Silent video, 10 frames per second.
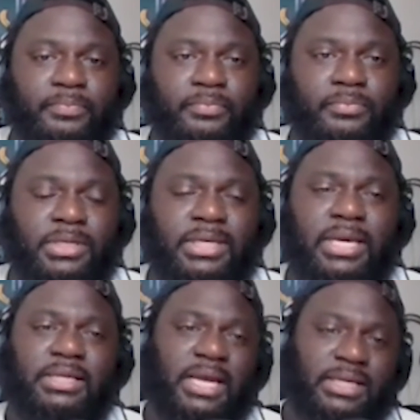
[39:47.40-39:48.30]
But
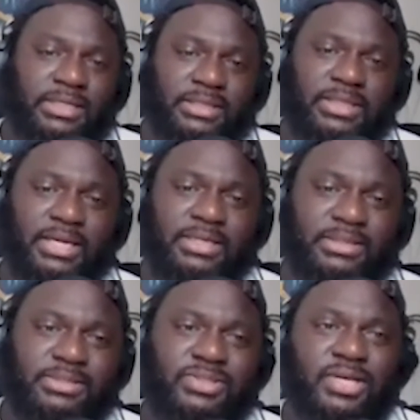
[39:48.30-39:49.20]
yeah, like
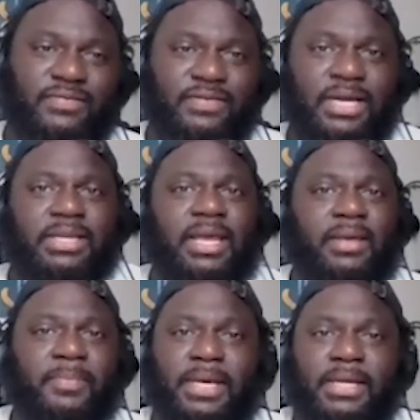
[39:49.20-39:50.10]
stuff like
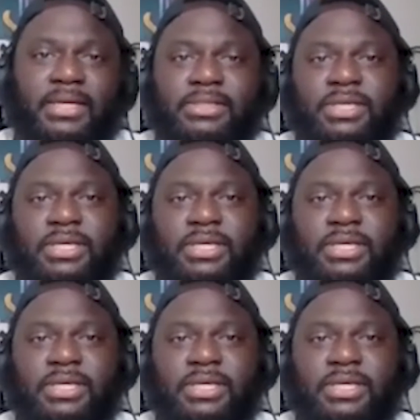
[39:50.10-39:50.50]
that, man, is